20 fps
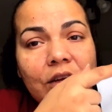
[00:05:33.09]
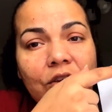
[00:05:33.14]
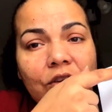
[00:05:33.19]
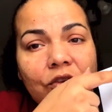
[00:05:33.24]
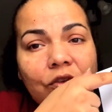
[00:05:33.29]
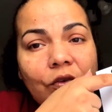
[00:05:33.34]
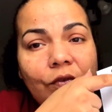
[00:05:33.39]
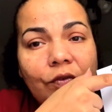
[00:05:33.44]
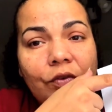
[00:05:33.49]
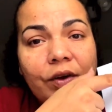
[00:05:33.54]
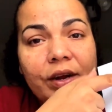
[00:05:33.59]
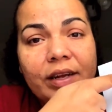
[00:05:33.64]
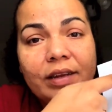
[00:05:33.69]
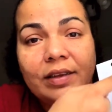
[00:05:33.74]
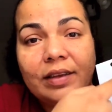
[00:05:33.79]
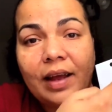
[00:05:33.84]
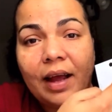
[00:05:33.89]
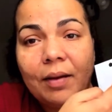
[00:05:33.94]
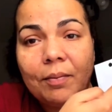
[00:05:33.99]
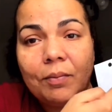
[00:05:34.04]
So for
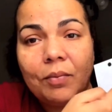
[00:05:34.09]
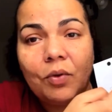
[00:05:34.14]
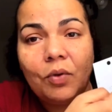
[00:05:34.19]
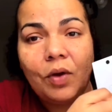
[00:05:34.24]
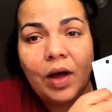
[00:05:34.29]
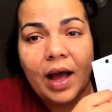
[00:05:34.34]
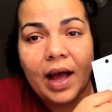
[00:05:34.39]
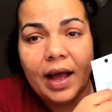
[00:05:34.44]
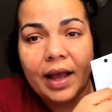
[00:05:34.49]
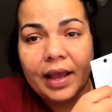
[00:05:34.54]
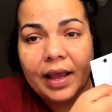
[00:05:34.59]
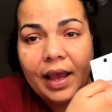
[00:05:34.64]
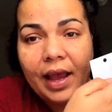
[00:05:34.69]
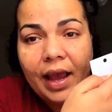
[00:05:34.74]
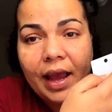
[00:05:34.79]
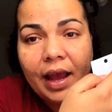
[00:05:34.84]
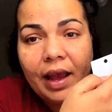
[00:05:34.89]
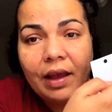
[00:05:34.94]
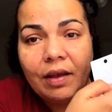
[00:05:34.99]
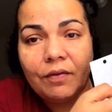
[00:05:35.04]
example, I
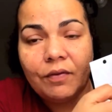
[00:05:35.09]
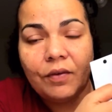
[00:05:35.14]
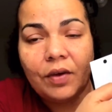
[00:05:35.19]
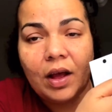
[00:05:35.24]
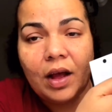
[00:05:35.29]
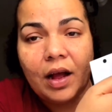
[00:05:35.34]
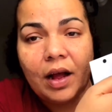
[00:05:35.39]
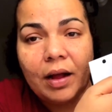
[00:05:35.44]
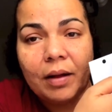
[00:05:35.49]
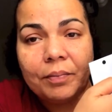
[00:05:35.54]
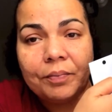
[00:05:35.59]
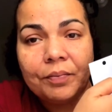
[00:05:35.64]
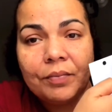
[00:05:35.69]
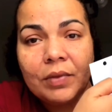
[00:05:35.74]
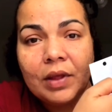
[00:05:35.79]
gave, um,